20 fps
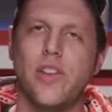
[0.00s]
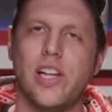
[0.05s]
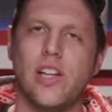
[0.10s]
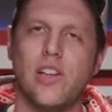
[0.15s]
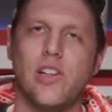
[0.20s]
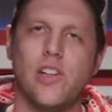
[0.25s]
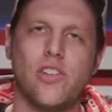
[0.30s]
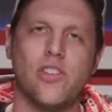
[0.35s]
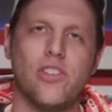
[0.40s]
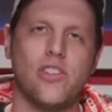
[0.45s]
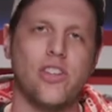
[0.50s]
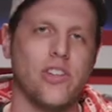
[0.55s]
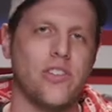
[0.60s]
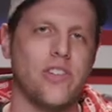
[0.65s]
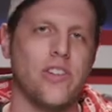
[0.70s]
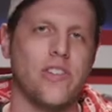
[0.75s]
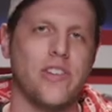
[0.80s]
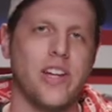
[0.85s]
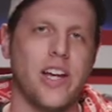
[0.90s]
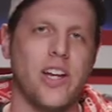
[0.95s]
that looks
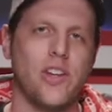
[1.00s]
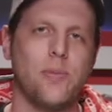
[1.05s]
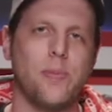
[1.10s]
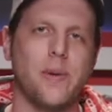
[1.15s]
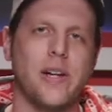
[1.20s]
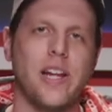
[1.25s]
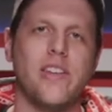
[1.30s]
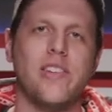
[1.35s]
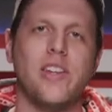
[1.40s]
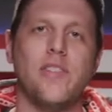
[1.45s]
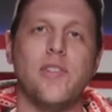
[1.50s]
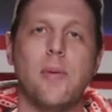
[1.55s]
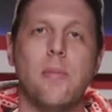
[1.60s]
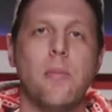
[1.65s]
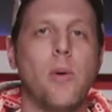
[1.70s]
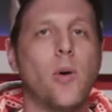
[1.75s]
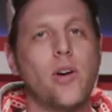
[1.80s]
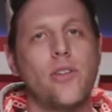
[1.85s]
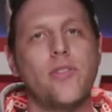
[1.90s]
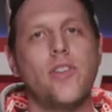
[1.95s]
just as nice but has even
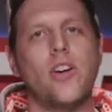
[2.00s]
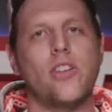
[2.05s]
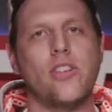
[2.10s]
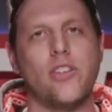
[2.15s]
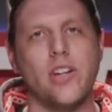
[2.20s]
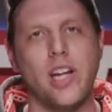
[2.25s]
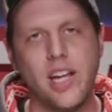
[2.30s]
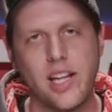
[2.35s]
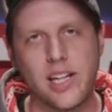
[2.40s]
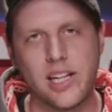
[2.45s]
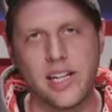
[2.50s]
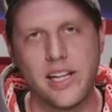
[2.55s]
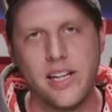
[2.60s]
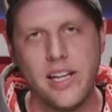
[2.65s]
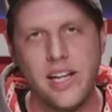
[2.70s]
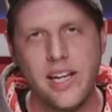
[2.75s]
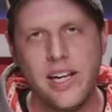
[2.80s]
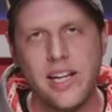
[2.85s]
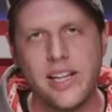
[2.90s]
more functionality,